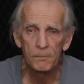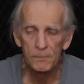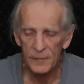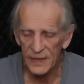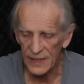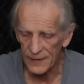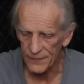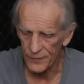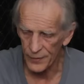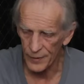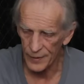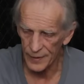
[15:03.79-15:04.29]

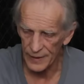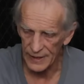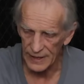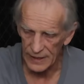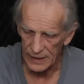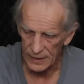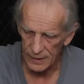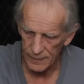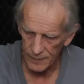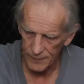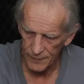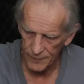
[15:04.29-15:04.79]
be for
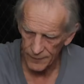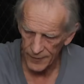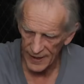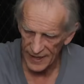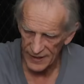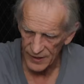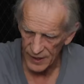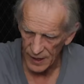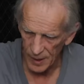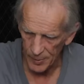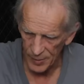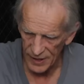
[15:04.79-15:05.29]
these
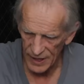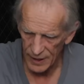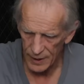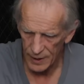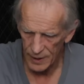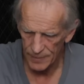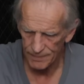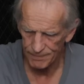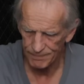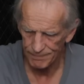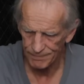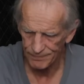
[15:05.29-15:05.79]
frets up
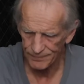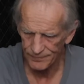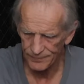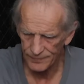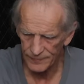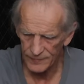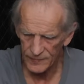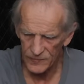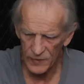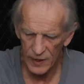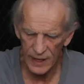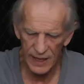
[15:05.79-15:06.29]
here,
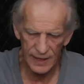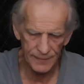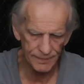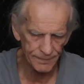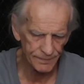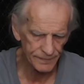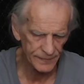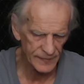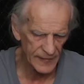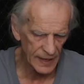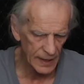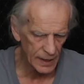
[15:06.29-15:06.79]
right?
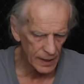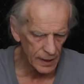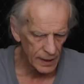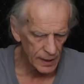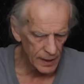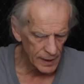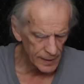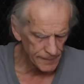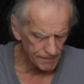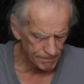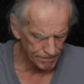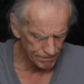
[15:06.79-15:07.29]

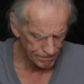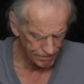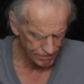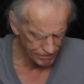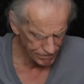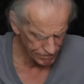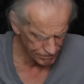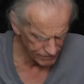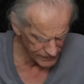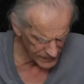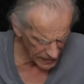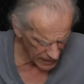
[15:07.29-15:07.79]

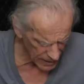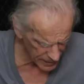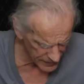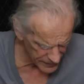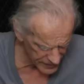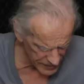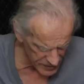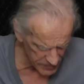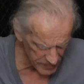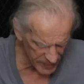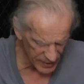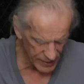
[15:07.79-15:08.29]
On
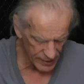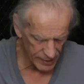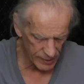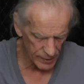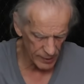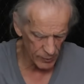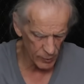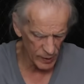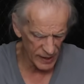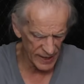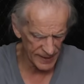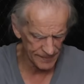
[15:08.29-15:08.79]
this
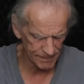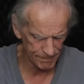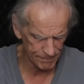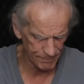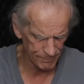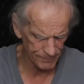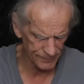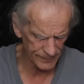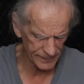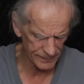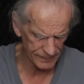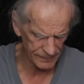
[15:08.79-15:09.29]
particular one,
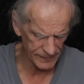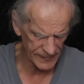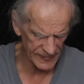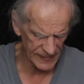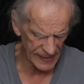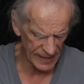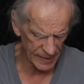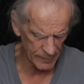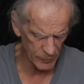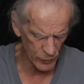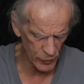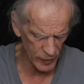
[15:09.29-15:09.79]

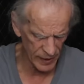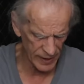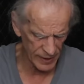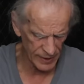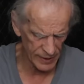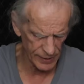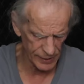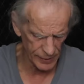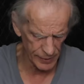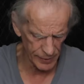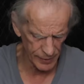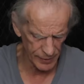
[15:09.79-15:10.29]
I'm going
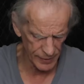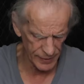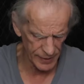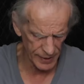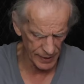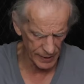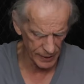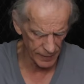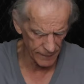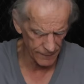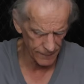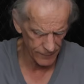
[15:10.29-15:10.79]
to use
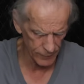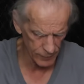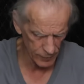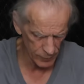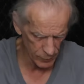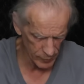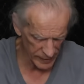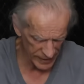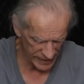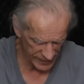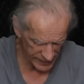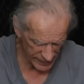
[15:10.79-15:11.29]
the
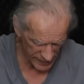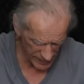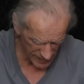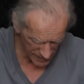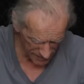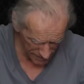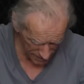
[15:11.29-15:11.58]
full width